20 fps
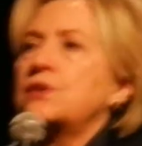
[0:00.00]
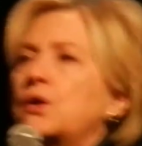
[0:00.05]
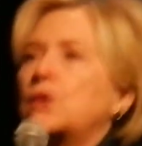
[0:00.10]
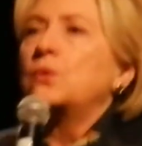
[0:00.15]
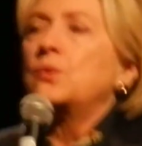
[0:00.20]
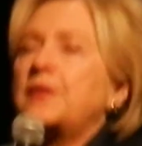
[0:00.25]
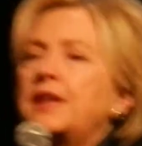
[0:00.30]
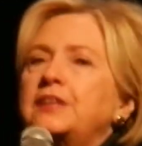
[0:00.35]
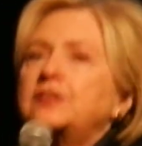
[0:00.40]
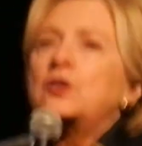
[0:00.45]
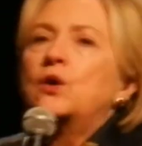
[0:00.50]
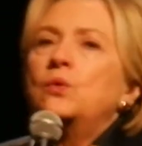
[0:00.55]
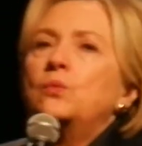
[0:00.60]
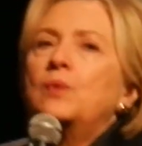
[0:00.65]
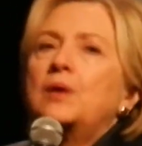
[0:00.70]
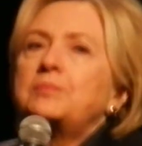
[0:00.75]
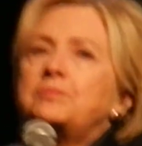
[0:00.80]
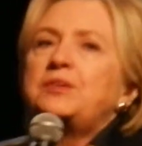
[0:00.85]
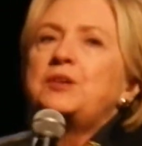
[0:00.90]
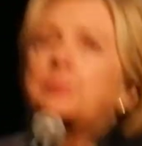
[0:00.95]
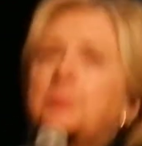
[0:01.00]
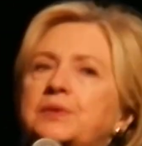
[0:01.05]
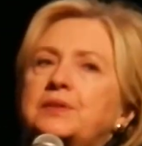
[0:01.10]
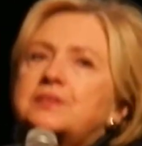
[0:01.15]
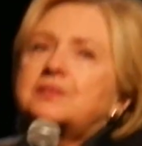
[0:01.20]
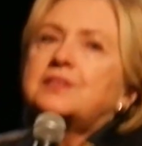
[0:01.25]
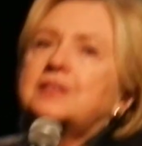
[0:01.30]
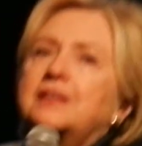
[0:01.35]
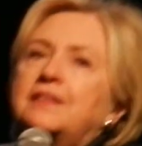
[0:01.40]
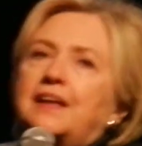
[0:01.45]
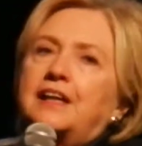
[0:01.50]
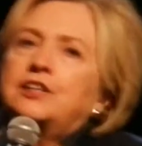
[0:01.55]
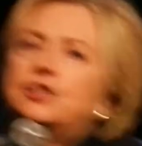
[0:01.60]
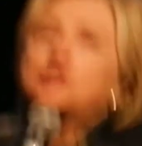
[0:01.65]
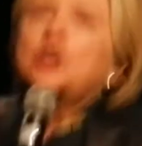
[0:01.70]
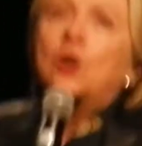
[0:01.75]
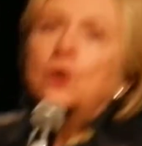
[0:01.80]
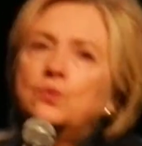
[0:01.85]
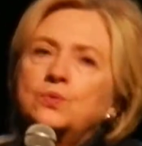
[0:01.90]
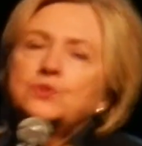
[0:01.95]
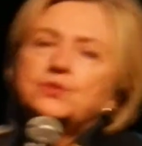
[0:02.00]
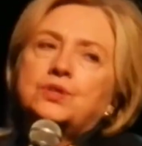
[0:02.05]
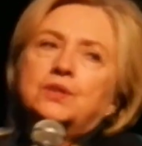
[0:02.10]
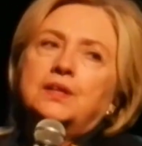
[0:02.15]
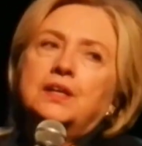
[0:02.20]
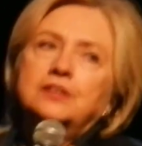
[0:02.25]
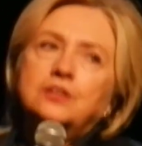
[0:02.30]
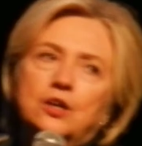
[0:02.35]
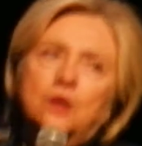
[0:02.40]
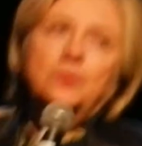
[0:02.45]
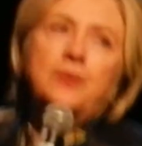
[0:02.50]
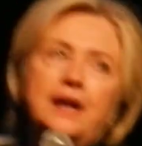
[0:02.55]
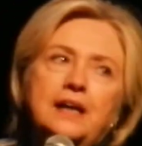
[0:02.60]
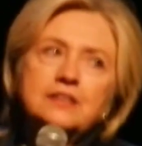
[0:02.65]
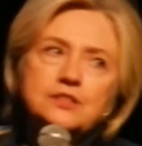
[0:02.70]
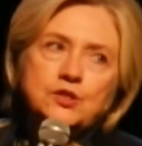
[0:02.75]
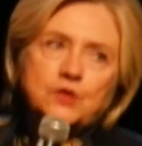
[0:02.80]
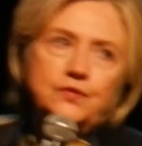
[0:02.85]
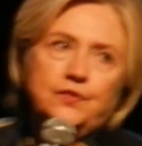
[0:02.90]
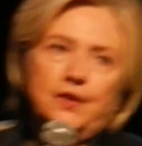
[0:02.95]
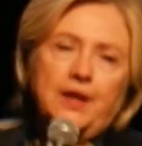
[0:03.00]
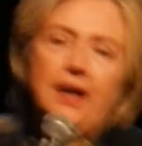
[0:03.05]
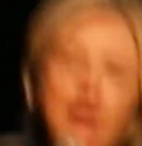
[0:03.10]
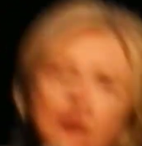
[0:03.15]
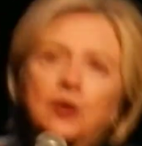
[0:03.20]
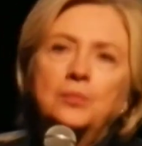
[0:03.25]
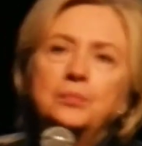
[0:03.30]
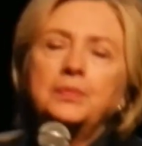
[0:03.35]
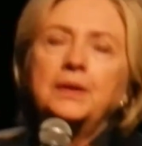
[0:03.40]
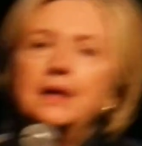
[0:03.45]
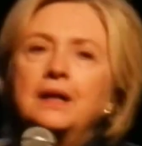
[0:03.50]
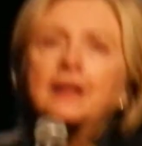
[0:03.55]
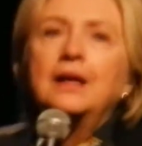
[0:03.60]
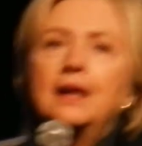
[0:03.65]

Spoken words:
so they don't want people to see they don't, so they don't ask for help.